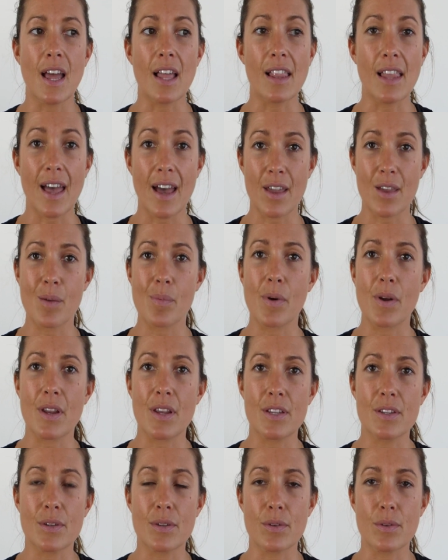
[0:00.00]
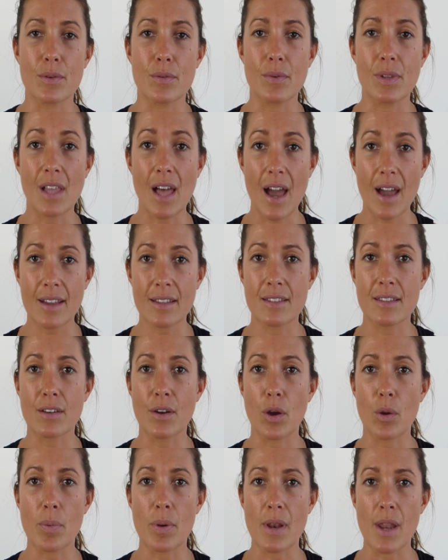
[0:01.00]
allow your body to relax
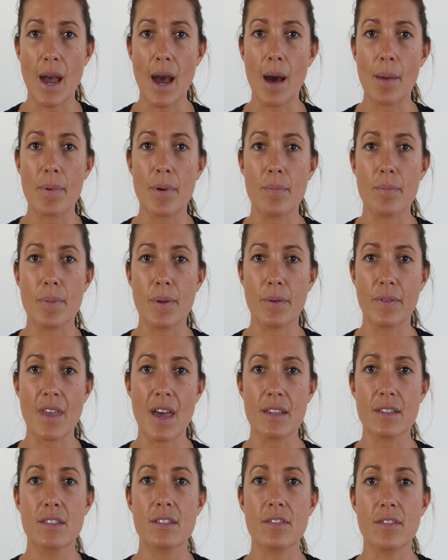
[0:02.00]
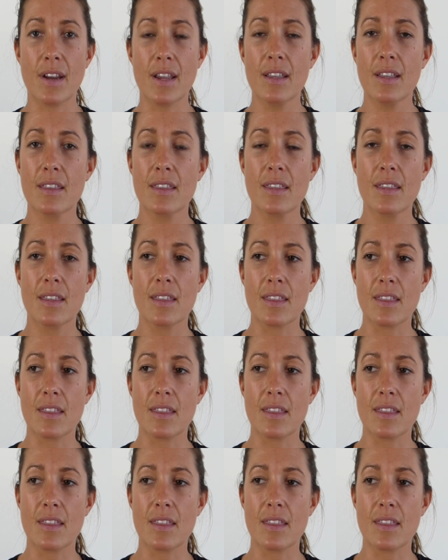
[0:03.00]
and open up and build that strength,